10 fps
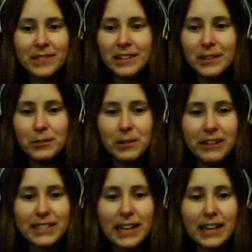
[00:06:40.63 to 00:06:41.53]
Knew what I
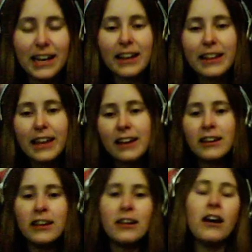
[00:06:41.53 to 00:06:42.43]
was getting out of that.
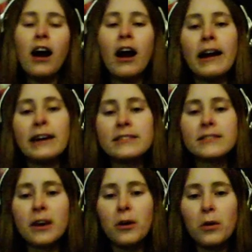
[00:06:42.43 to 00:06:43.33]
Alright,
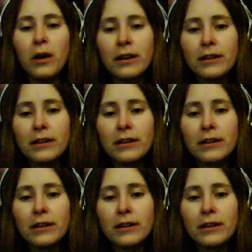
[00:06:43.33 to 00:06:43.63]
so